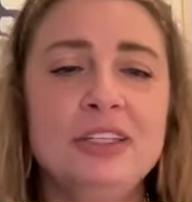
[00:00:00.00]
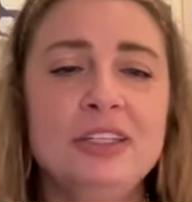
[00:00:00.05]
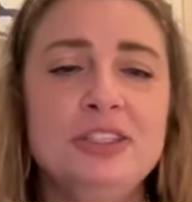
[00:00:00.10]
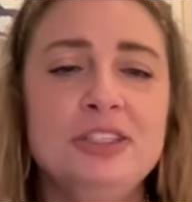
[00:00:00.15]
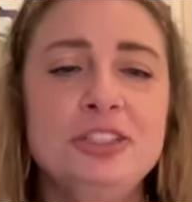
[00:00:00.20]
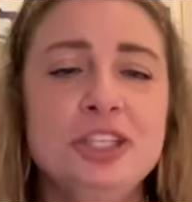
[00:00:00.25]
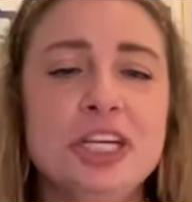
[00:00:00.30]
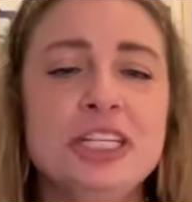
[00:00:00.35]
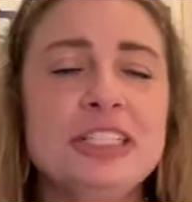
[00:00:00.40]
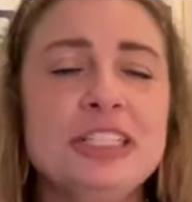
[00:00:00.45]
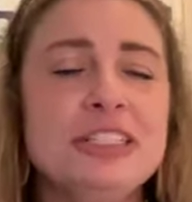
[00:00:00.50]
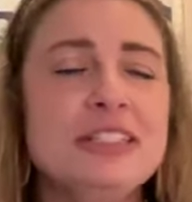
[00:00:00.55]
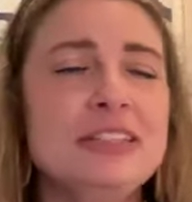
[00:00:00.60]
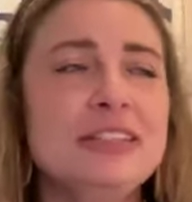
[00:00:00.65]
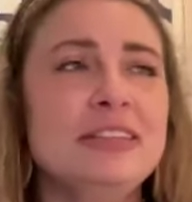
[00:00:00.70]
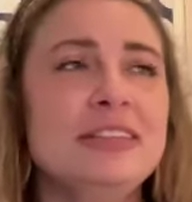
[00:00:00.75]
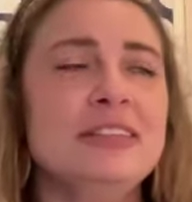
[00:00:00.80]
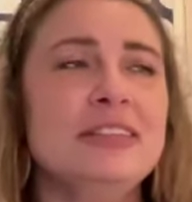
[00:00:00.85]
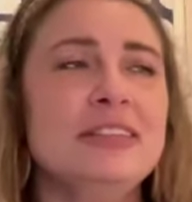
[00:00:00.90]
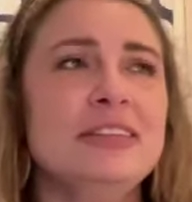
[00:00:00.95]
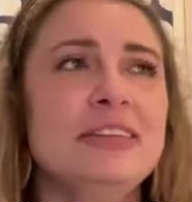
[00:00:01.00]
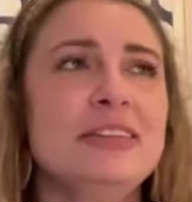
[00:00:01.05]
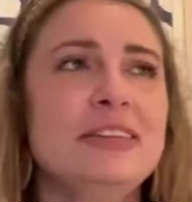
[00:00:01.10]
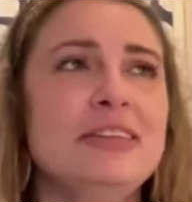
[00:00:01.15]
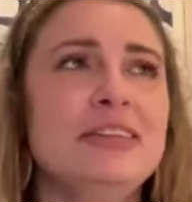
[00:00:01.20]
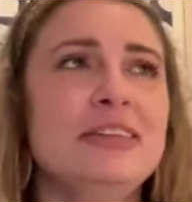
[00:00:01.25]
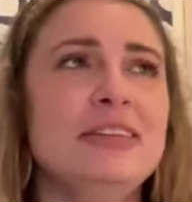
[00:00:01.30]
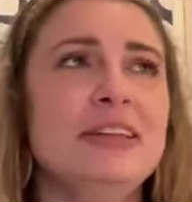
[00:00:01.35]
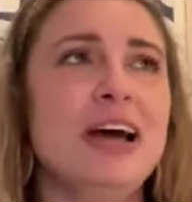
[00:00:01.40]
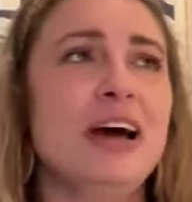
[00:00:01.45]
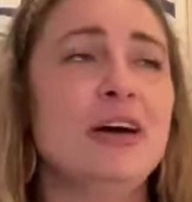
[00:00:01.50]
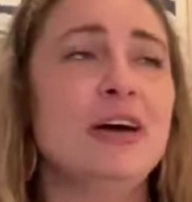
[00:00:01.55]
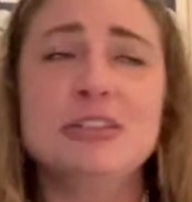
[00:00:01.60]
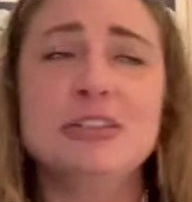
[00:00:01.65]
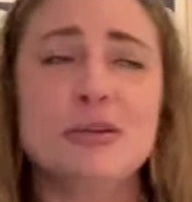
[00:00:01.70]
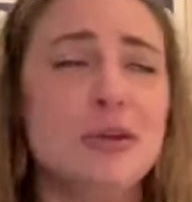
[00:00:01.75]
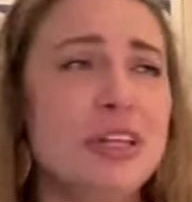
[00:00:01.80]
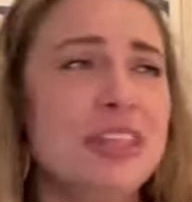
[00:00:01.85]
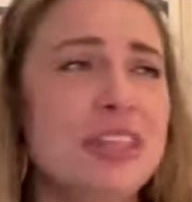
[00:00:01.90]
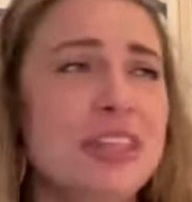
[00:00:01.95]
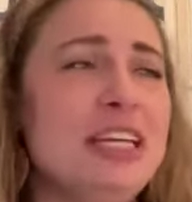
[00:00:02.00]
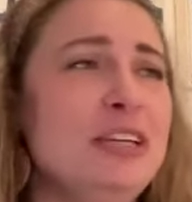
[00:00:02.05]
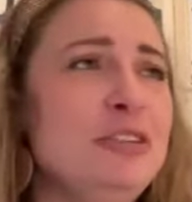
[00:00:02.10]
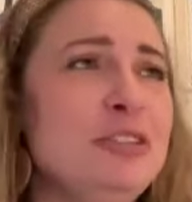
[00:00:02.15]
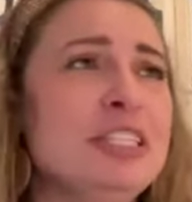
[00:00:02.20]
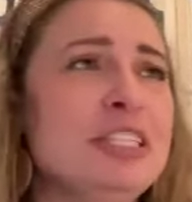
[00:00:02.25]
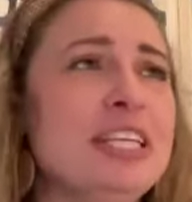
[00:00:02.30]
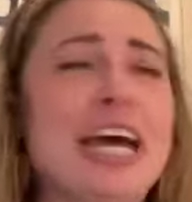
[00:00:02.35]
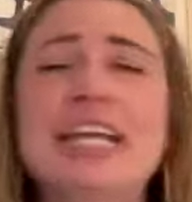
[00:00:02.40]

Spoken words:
just I also want to thank you.